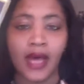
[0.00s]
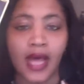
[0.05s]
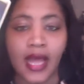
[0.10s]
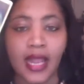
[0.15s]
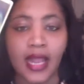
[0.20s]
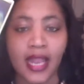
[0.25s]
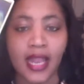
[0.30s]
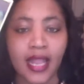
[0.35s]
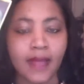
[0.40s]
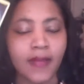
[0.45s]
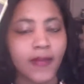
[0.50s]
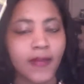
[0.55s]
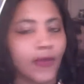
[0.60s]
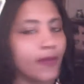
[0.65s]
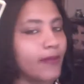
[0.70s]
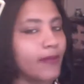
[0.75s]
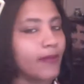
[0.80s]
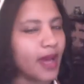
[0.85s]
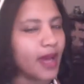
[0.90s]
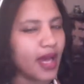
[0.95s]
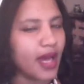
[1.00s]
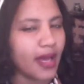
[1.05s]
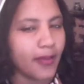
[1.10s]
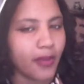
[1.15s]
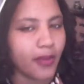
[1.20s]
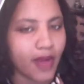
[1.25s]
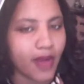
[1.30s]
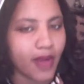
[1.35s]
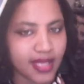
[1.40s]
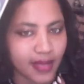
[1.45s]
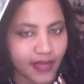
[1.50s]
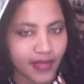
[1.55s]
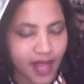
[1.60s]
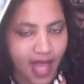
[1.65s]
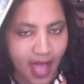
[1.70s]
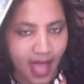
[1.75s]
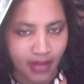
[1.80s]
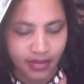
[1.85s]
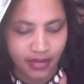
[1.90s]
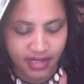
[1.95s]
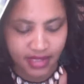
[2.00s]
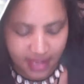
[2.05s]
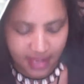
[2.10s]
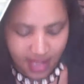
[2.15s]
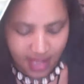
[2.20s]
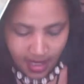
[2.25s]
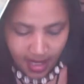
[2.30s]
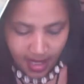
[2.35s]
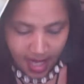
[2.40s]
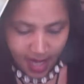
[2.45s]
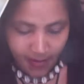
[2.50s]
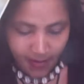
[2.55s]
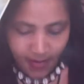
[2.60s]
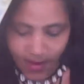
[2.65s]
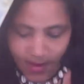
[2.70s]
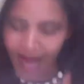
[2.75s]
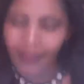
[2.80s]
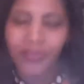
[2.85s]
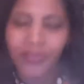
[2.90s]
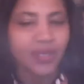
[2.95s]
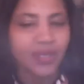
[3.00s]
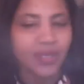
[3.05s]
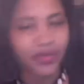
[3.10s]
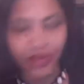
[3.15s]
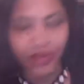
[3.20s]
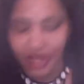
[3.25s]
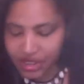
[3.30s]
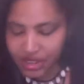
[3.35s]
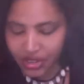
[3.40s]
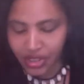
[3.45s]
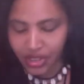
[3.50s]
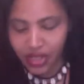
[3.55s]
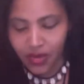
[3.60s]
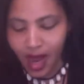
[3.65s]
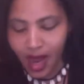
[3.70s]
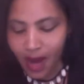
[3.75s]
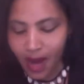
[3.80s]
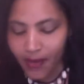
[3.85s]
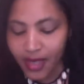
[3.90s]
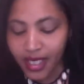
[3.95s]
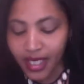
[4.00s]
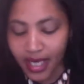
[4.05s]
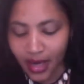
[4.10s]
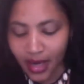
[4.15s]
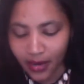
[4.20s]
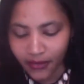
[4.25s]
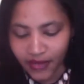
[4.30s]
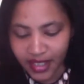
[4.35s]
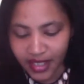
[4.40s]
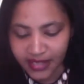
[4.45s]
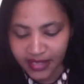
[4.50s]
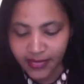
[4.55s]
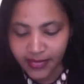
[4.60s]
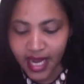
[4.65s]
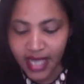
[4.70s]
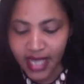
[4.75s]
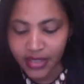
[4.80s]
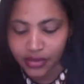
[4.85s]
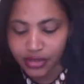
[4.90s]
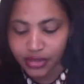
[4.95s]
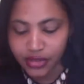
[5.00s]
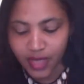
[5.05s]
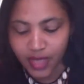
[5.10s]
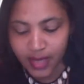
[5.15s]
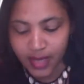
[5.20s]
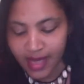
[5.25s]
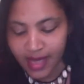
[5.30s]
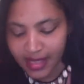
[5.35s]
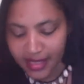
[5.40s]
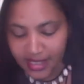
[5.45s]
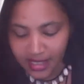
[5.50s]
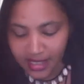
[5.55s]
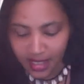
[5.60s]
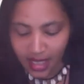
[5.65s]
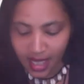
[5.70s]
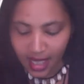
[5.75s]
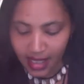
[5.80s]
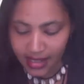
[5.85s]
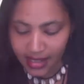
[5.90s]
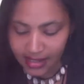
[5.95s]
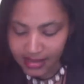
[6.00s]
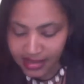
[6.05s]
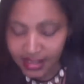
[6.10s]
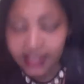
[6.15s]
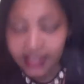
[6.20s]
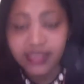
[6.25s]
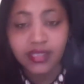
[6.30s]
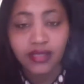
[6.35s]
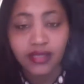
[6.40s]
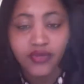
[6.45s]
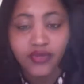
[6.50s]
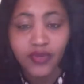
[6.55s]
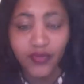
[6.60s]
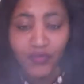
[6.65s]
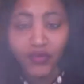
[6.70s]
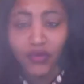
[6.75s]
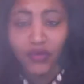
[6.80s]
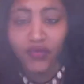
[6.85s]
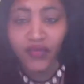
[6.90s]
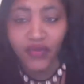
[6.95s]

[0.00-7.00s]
let me point something out. And I'm pretty sure you already know this, but I do just want to make this just some food for